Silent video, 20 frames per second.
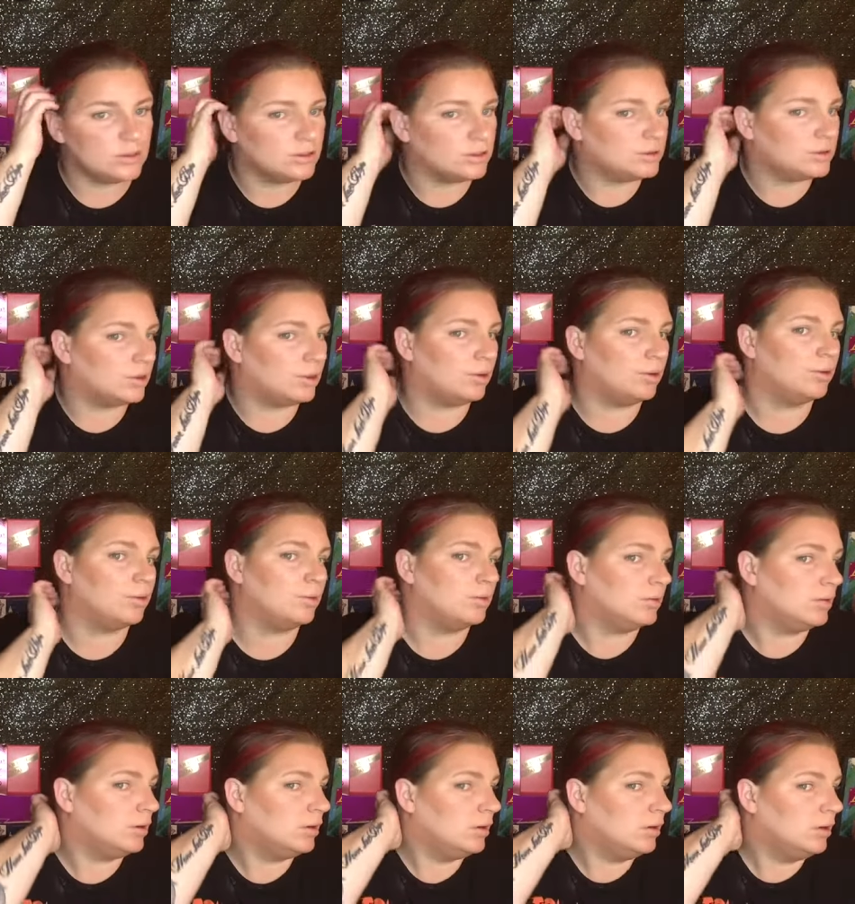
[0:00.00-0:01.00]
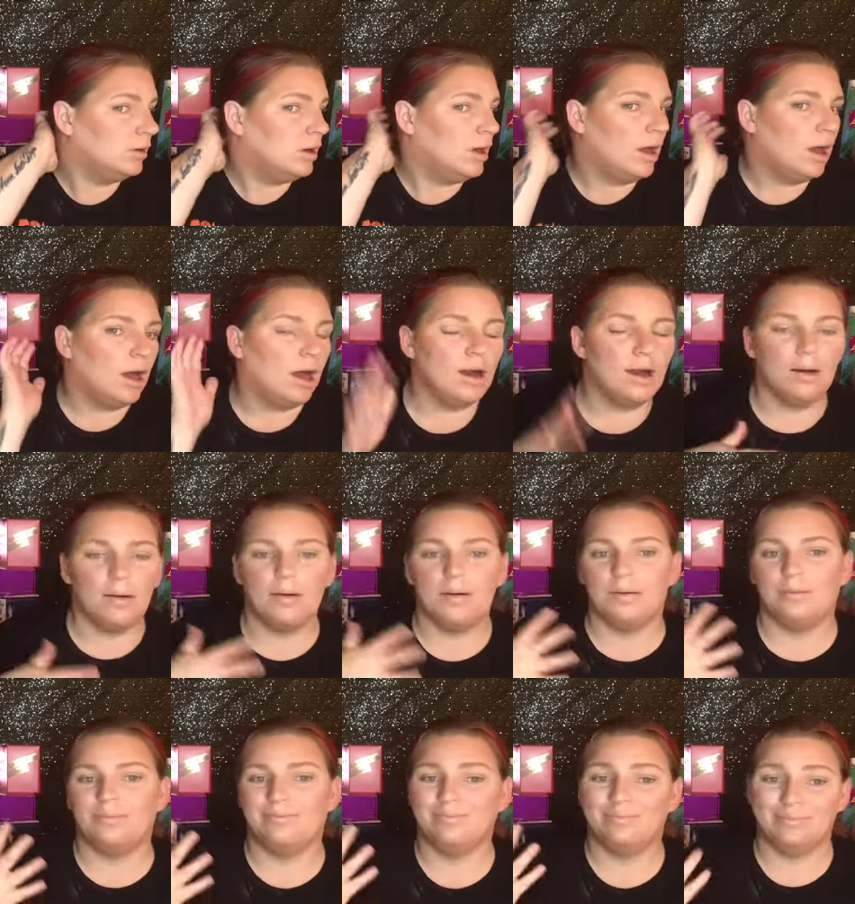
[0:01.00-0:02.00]
So,
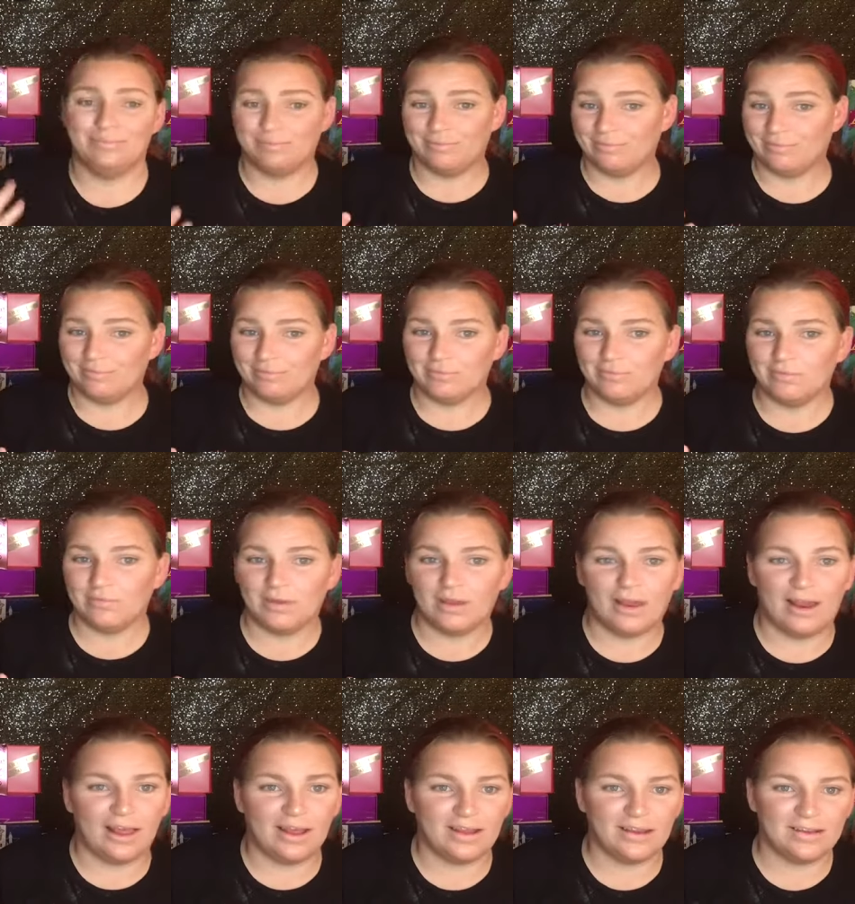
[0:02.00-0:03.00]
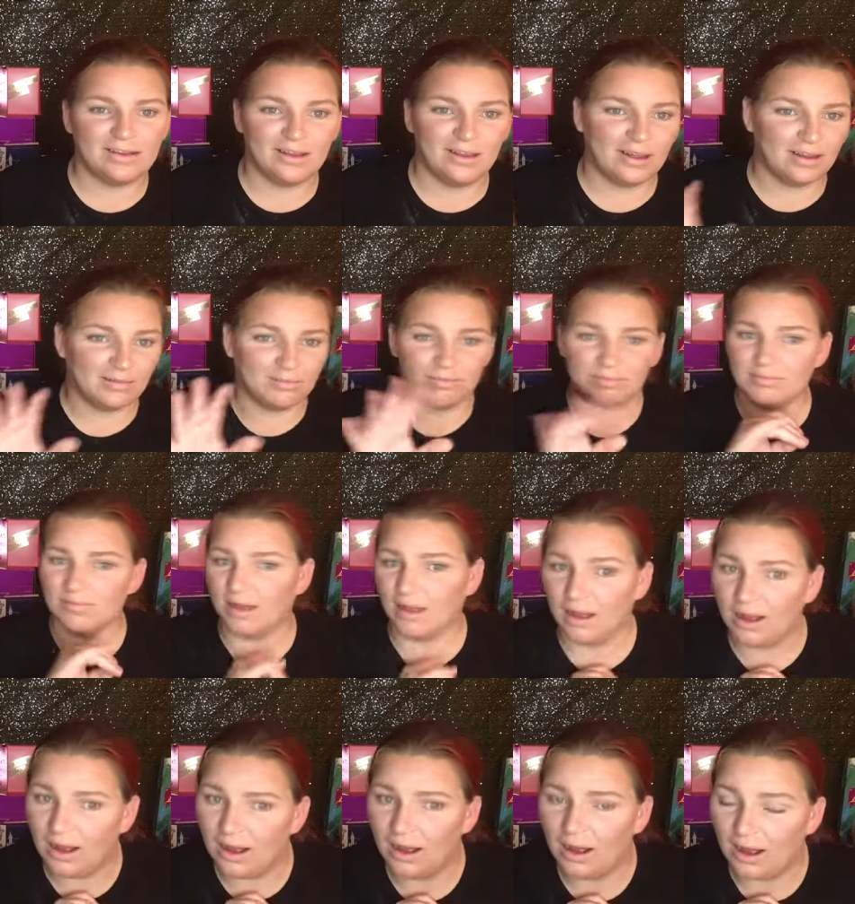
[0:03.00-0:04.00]
um, like I said,
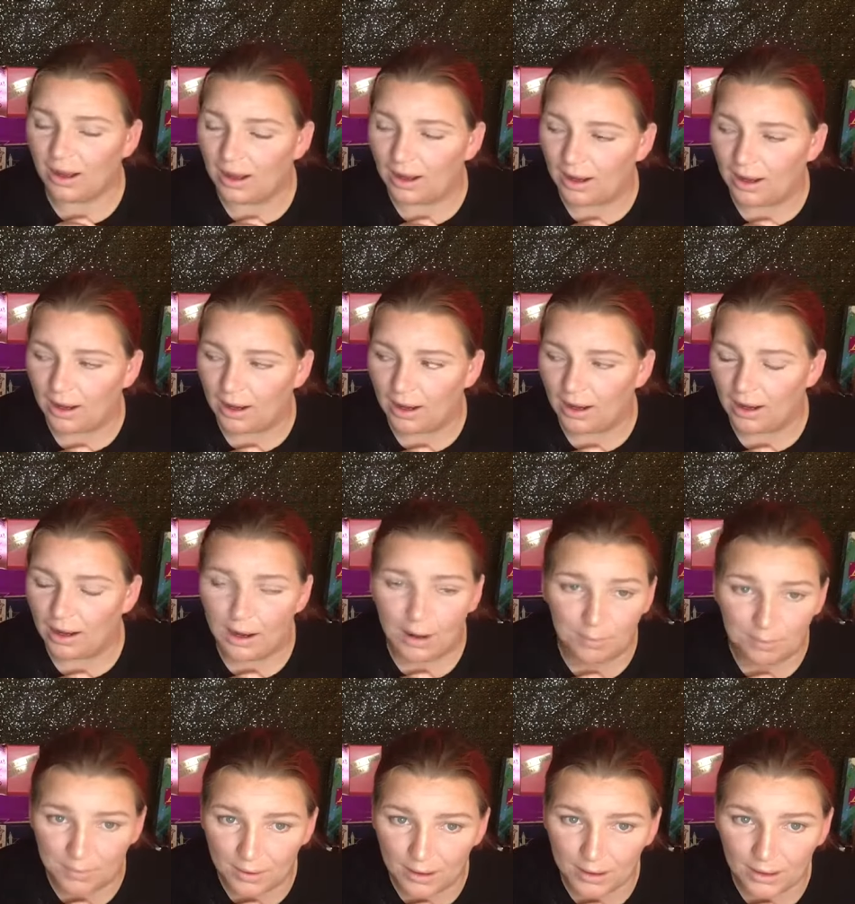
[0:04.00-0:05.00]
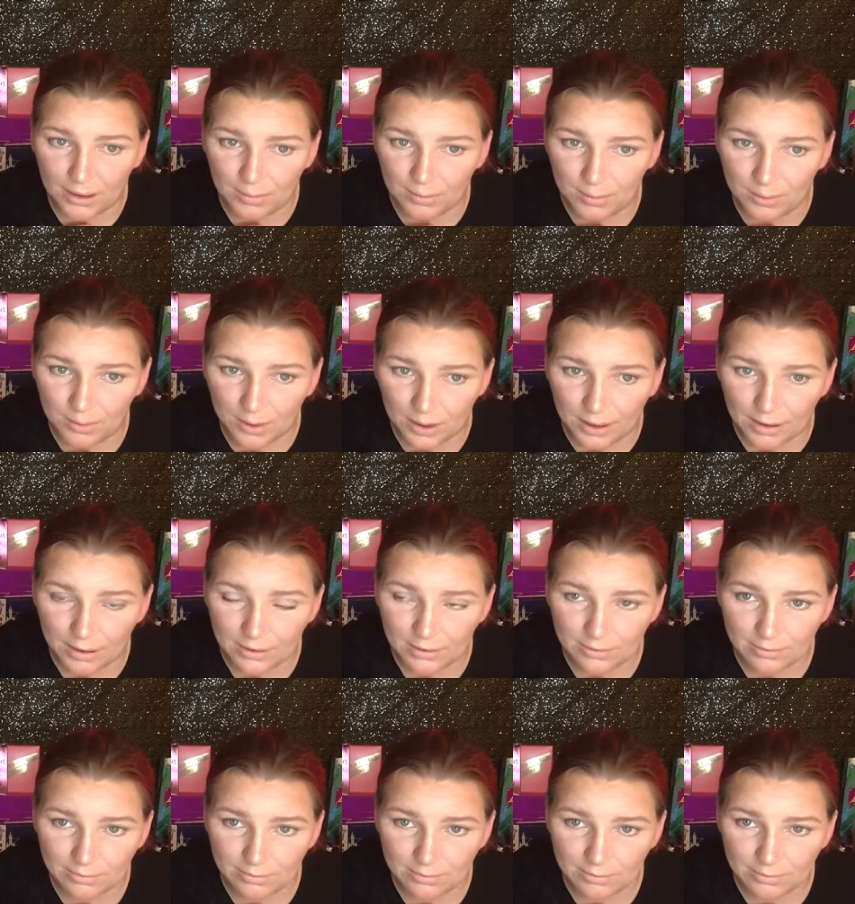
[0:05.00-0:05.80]
I'm not an MUA